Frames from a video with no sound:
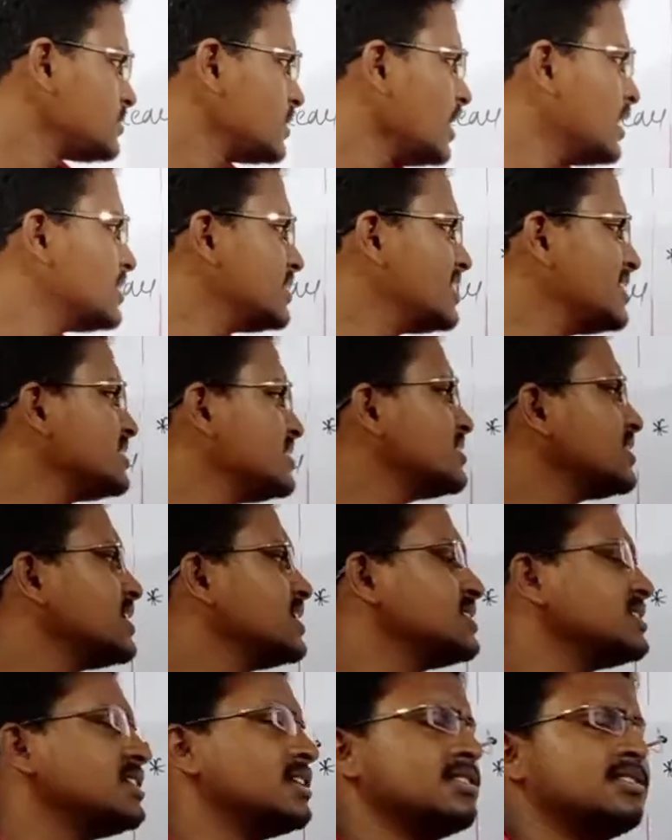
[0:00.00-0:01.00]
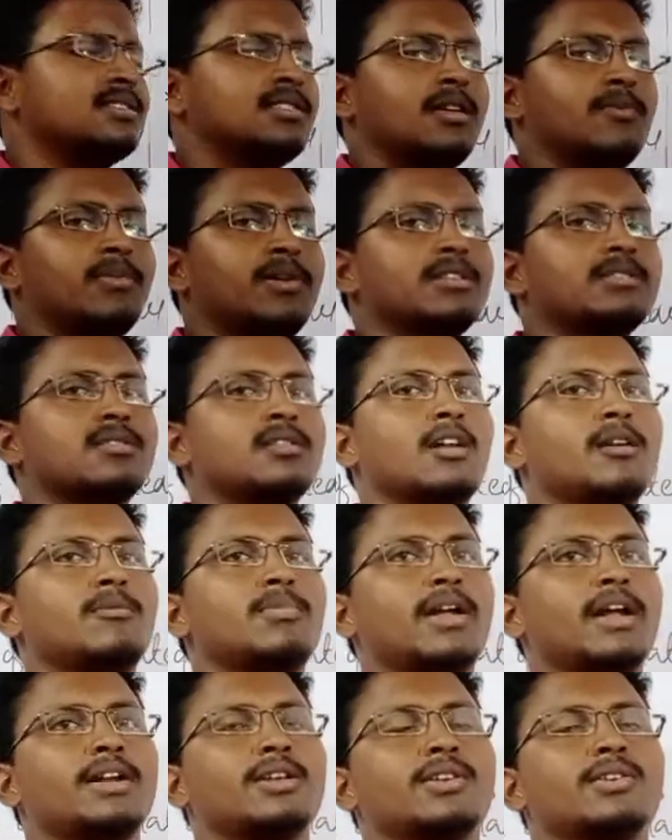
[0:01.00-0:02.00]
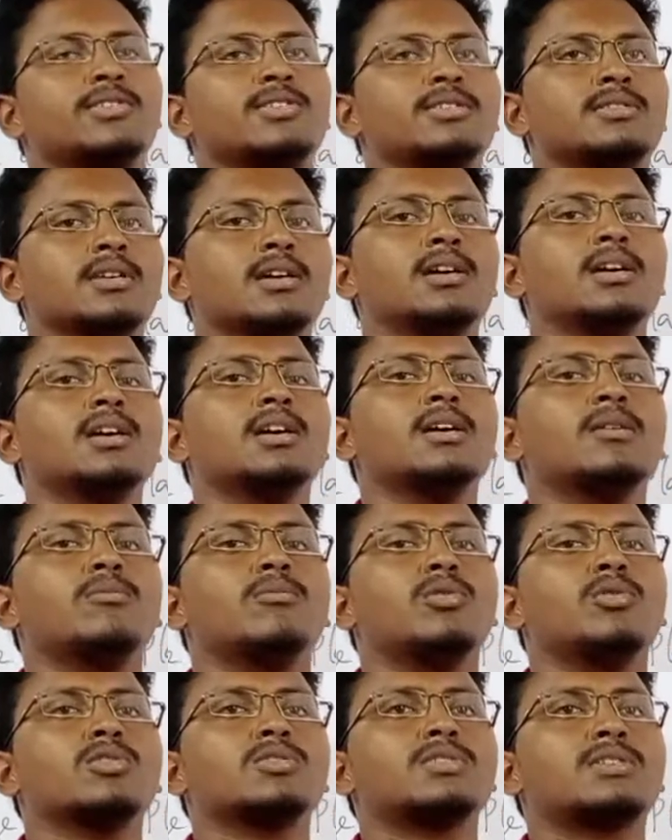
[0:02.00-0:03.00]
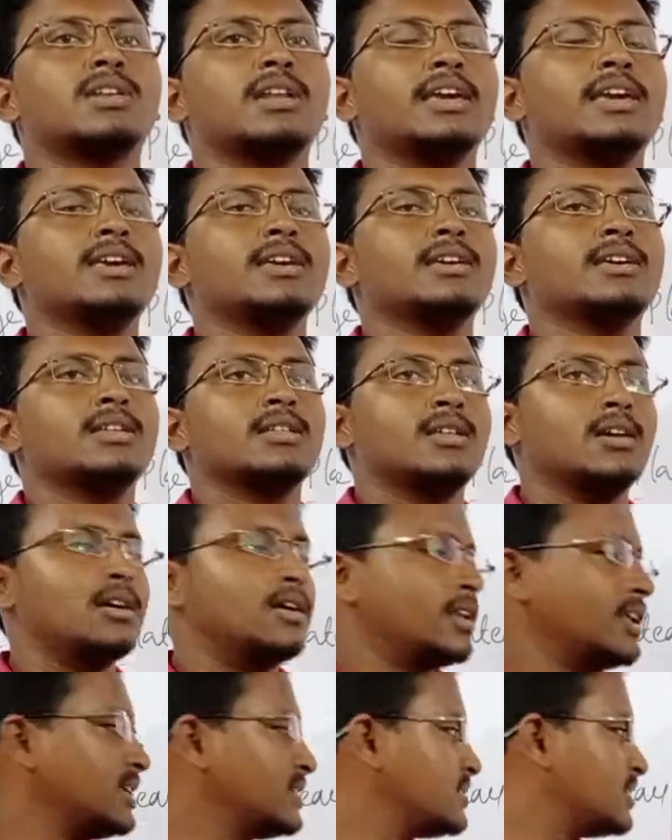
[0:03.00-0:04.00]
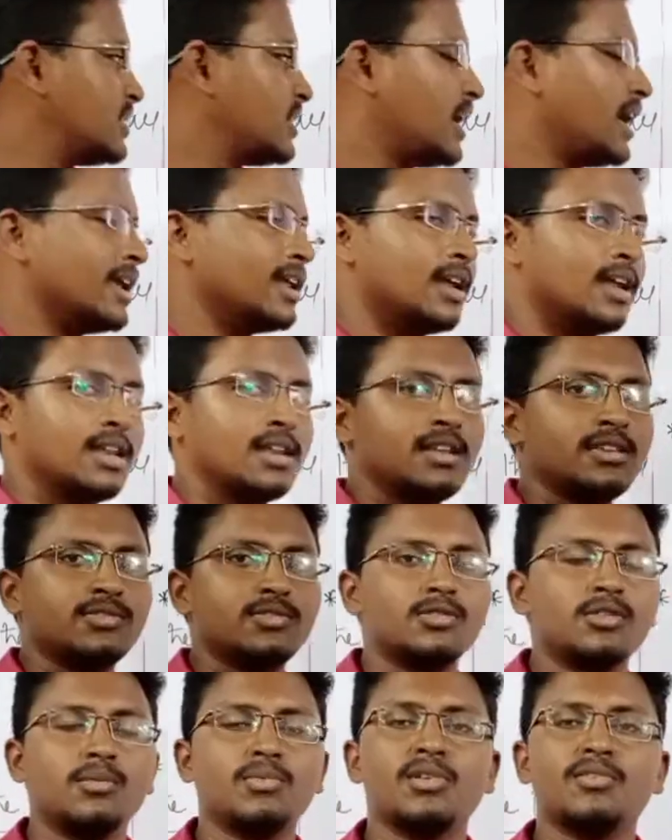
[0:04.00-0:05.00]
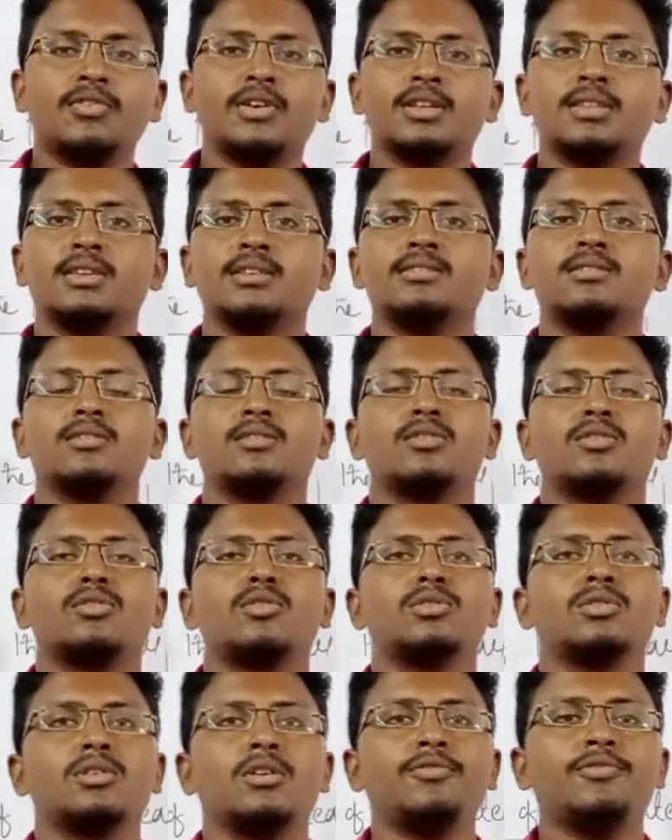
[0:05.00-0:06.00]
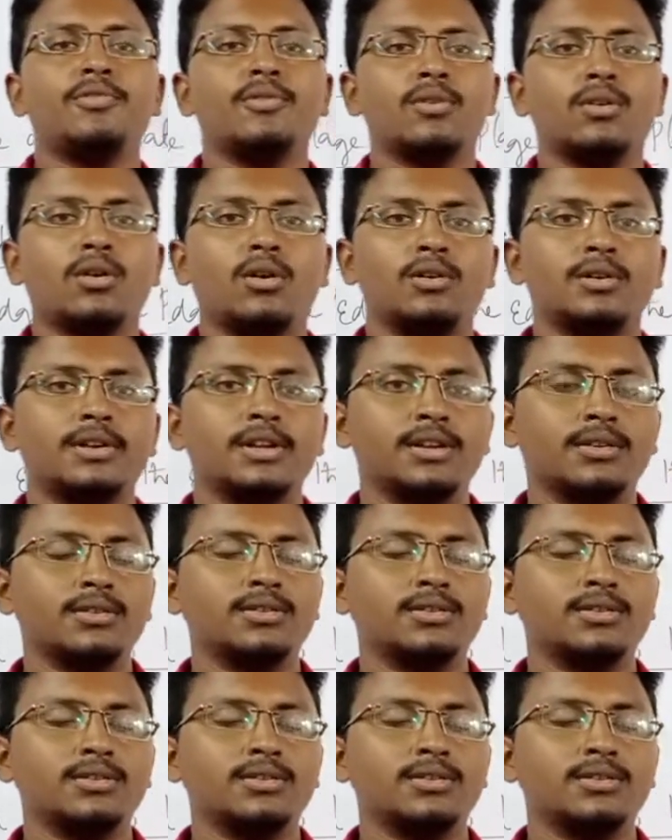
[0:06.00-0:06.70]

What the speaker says: these regions, the peninsular plateau is mostly region highly suitable for this growth of cotton.